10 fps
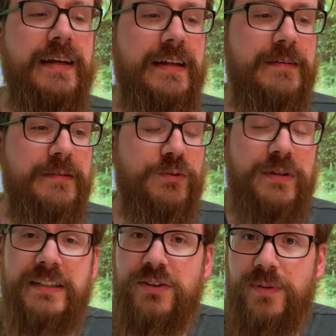in
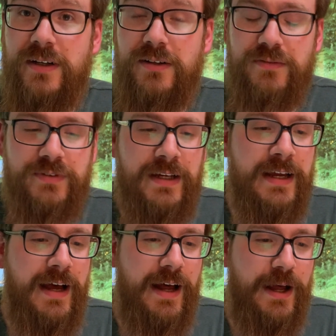2012.